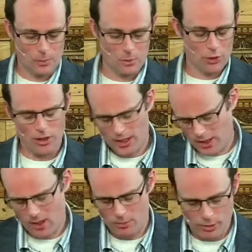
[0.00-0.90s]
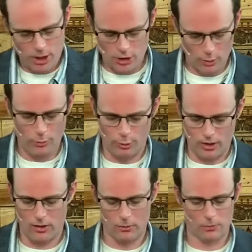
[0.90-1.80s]
And we try and kind of brush
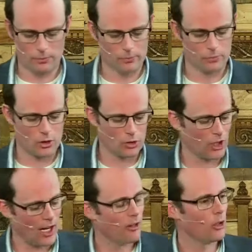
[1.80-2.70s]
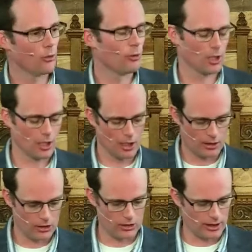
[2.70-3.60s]
over it, just carry on
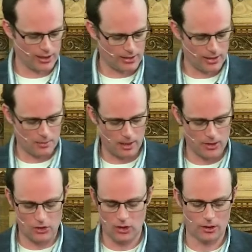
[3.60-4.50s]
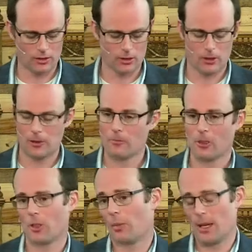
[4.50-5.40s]
regardless, like it didn't matter.
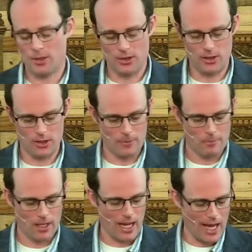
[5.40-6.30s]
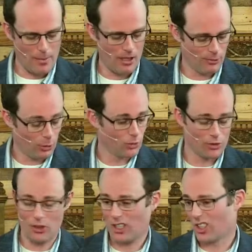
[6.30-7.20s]
I don't know, perhaps it's a, a habit of
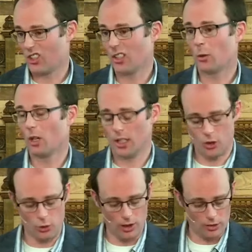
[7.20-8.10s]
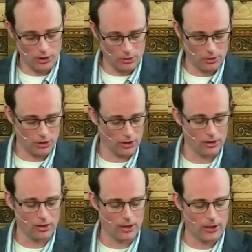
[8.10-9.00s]
yours that you actually quite enjoy
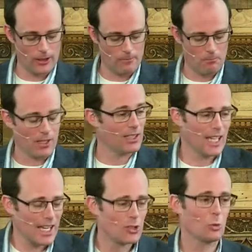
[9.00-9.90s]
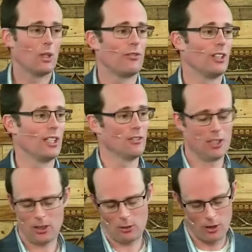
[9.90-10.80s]
indulging. And yes, we're
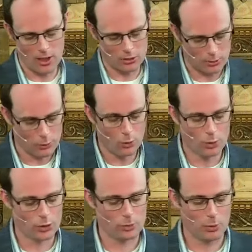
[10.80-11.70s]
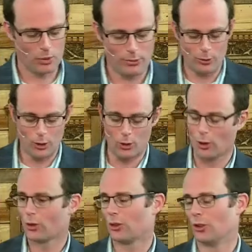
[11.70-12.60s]
forgiven in Christ, of course, but
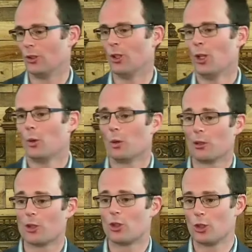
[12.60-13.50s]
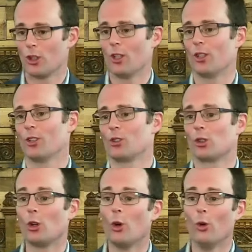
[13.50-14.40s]
forgotten we're a
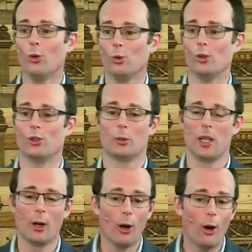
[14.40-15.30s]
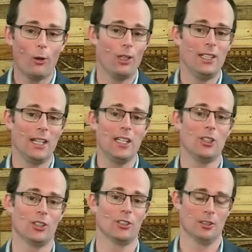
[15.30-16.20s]
church called to be a holy
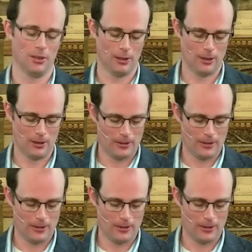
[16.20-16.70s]
nation.